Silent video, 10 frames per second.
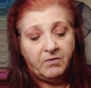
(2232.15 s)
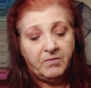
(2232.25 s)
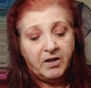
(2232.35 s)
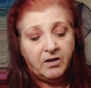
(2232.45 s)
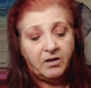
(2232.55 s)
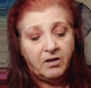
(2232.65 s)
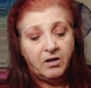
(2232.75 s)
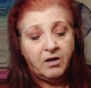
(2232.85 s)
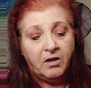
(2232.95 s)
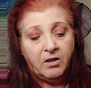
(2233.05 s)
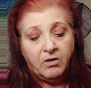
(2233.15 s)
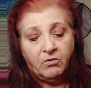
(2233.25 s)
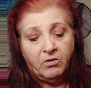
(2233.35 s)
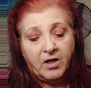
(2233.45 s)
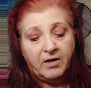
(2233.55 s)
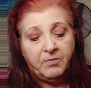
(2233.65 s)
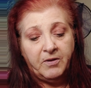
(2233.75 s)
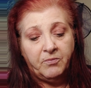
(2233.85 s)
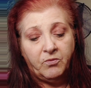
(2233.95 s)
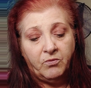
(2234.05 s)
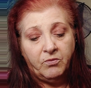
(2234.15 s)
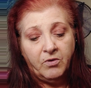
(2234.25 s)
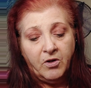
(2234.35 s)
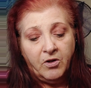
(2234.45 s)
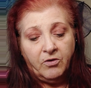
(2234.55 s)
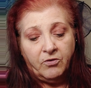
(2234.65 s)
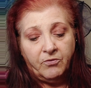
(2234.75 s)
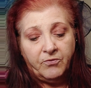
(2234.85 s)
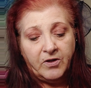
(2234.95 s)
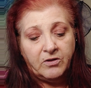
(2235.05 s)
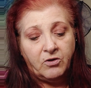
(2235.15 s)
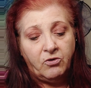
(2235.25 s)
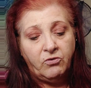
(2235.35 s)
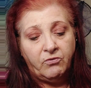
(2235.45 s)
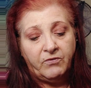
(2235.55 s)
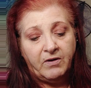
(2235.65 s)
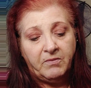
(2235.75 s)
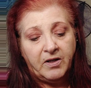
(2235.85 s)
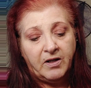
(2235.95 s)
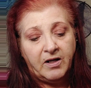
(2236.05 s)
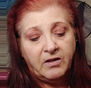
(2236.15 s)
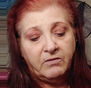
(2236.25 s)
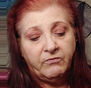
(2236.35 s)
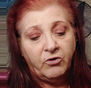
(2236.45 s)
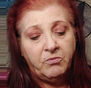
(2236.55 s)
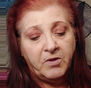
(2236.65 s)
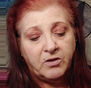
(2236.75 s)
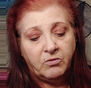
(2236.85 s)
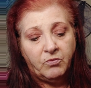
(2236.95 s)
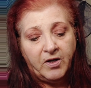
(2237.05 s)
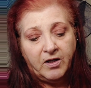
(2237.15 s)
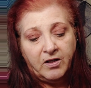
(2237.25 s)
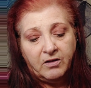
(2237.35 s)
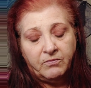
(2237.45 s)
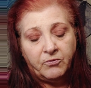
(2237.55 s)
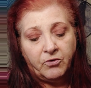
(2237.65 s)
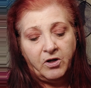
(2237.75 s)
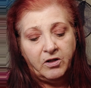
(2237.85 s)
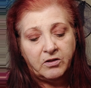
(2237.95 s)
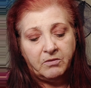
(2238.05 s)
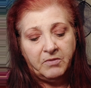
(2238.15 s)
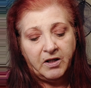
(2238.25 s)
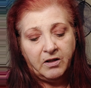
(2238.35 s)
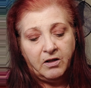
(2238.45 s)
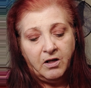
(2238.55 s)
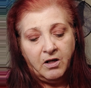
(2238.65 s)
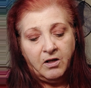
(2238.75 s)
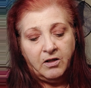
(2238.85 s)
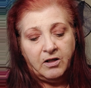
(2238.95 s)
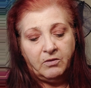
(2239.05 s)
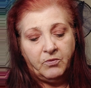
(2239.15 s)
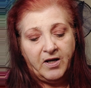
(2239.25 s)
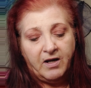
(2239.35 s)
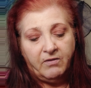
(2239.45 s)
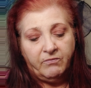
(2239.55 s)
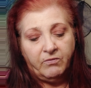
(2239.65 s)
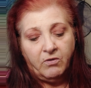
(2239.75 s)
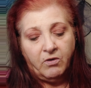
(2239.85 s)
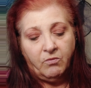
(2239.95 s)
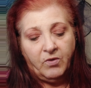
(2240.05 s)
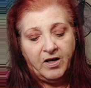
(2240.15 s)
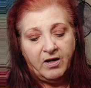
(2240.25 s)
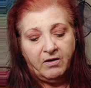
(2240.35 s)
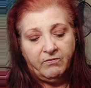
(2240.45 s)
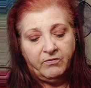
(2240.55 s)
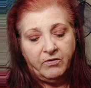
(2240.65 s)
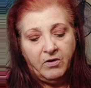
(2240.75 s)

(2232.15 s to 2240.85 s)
I mean, you know, a lot of people, their friends are their family, and that's very much the way it is for us. I mean, yes, we have, we have,